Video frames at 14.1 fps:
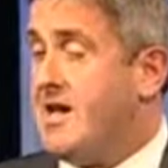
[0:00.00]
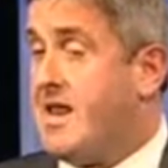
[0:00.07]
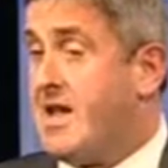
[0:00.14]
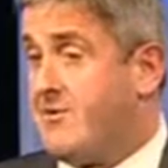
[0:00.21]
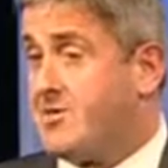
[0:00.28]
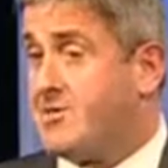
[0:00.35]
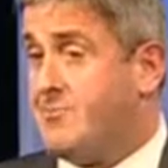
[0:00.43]

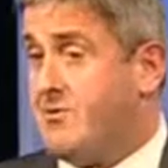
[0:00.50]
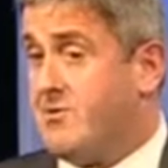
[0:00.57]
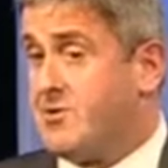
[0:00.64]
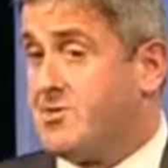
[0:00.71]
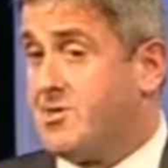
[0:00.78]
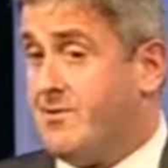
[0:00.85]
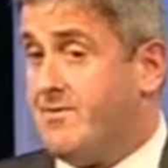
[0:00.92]
And our
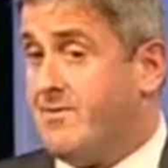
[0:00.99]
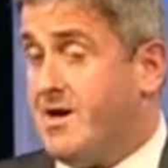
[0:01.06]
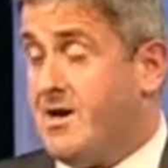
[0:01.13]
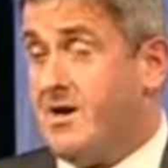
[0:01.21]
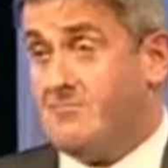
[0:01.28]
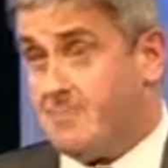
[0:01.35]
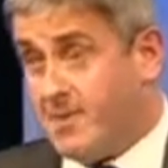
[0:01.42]
experience so
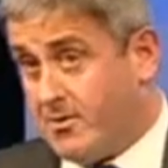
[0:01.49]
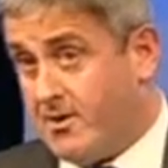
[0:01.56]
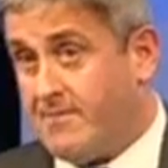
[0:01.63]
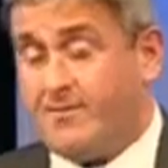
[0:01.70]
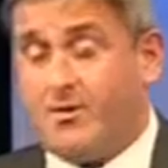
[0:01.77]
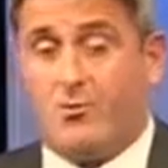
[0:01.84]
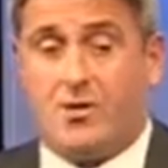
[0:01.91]
far,
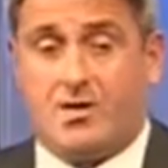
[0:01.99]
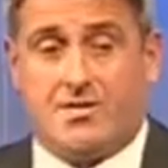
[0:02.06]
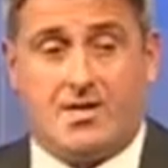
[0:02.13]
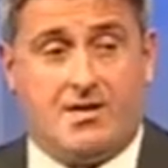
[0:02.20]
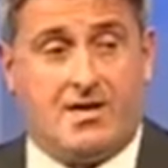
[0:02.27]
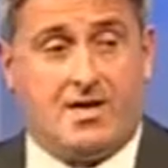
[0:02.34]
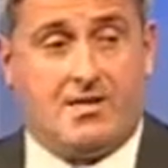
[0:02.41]
only a few
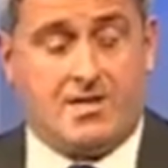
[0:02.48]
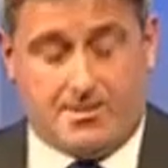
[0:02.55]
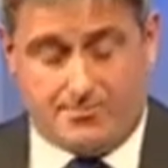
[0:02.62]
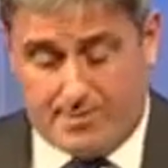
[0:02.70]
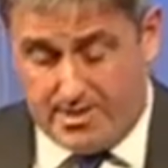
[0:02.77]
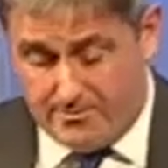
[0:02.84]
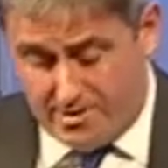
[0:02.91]
weeks in, is
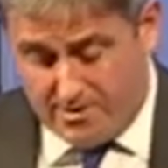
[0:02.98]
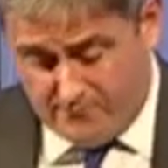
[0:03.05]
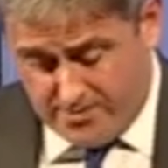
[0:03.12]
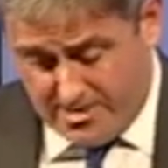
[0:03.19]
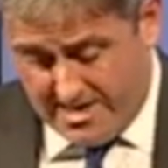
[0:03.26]
these people are